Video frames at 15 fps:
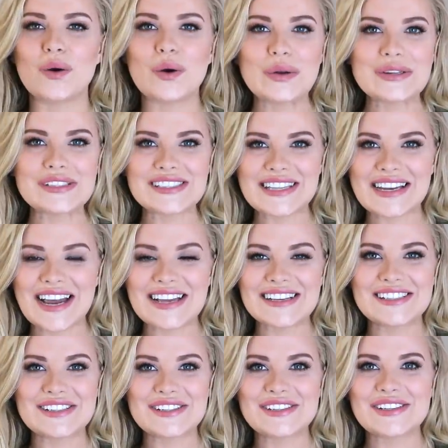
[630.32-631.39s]
calls that
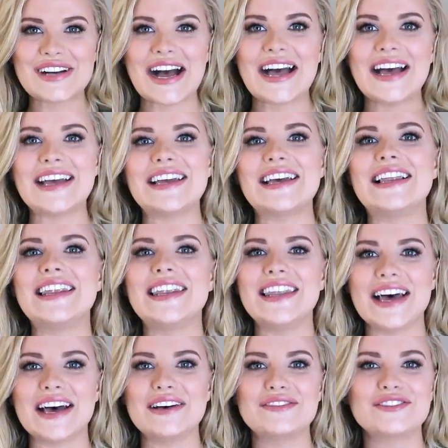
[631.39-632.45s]
I do. I
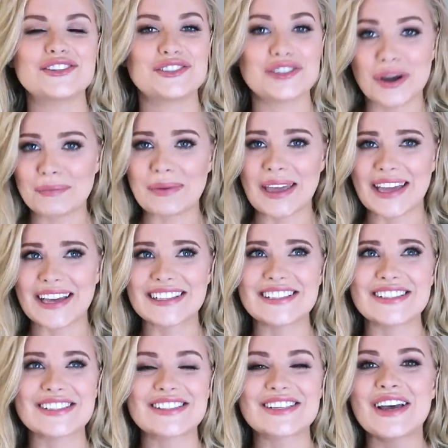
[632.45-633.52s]
love shopping and
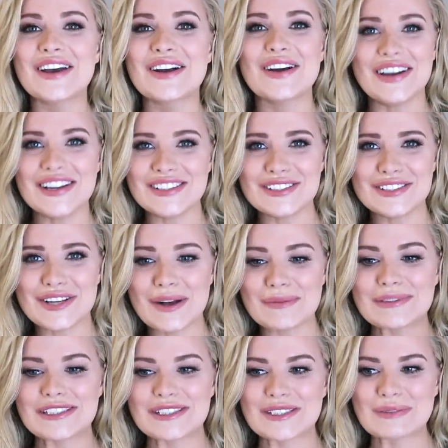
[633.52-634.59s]
just going to
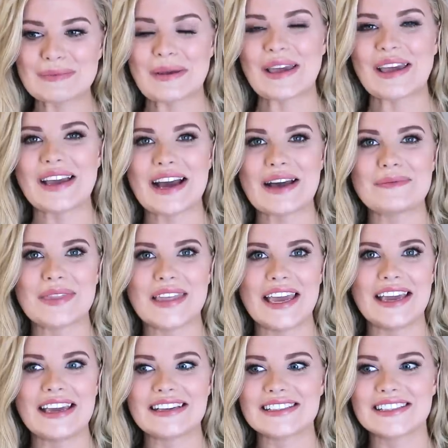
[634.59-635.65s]
shops and just picking up
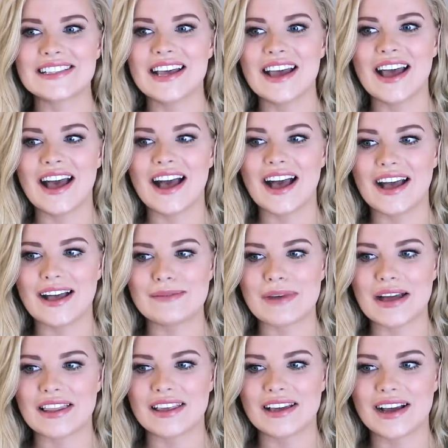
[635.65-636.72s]
things.
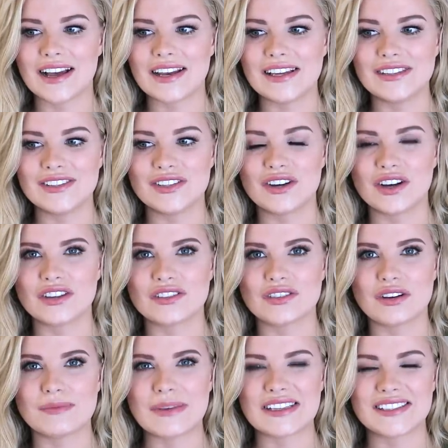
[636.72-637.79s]
I think I need to
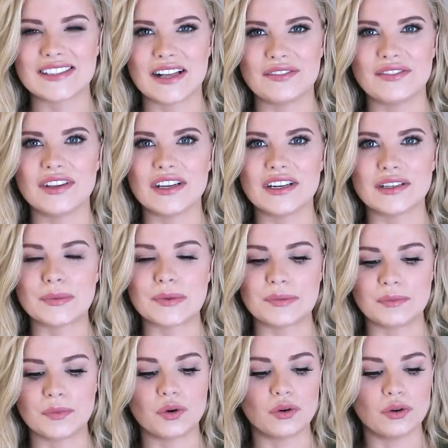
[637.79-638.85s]
control myself a little
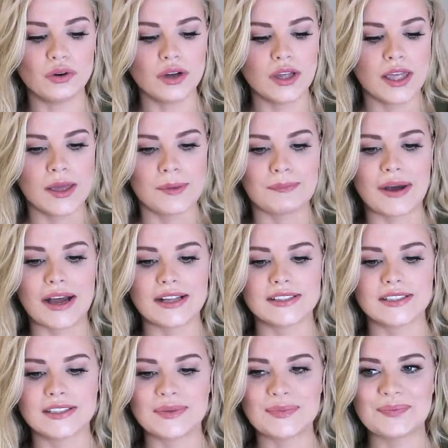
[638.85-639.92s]
bit more,
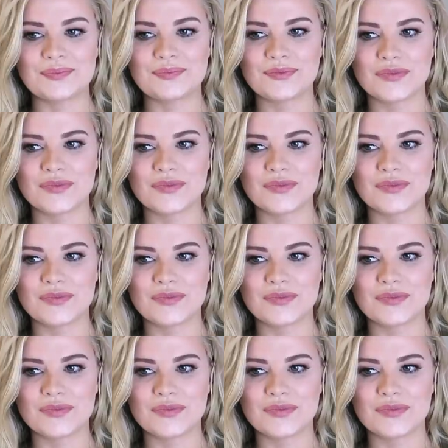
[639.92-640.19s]
but